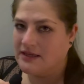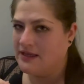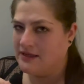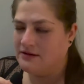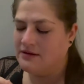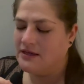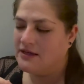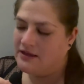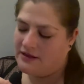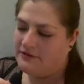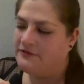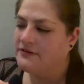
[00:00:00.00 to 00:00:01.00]
And
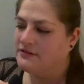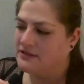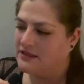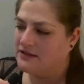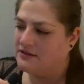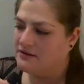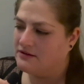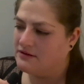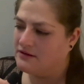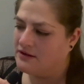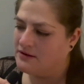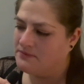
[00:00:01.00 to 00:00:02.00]
it feels like
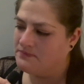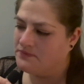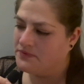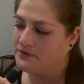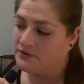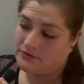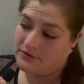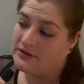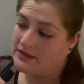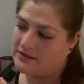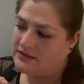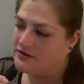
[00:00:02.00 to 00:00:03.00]
with
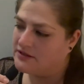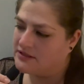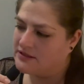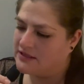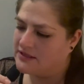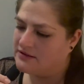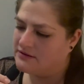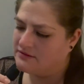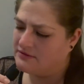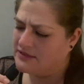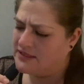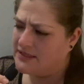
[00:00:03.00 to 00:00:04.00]
these lyrics, I
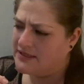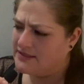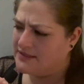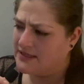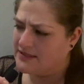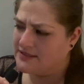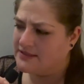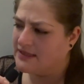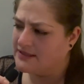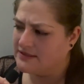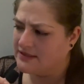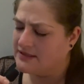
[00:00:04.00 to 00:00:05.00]
can sense that
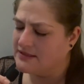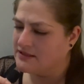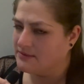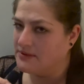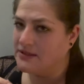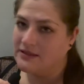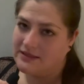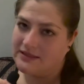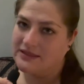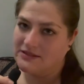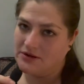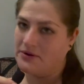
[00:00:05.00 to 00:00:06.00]
that's like a similar thing
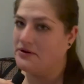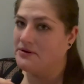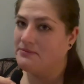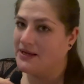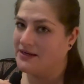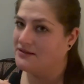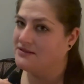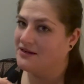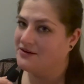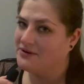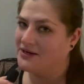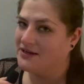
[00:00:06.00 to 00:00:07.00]
that's going on in
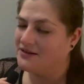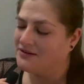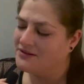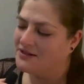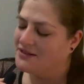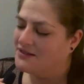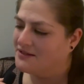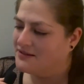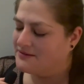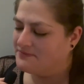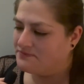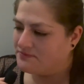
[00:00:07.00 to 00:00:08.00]
Pakistan right now,
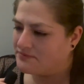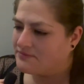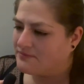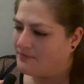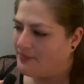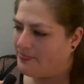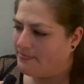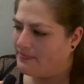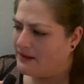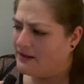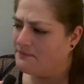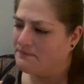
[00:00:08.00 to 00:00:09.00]

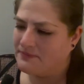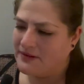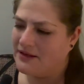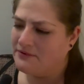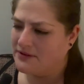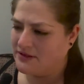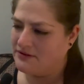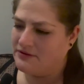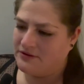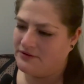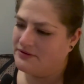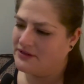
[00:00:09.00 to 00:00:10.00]
and with other
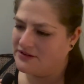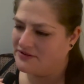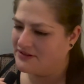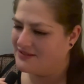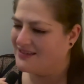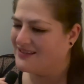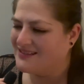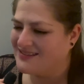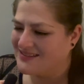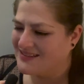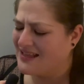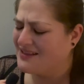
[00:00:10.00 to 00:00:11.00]
third world countries. Like, it's
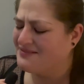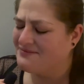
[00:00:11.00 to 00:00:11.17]
just that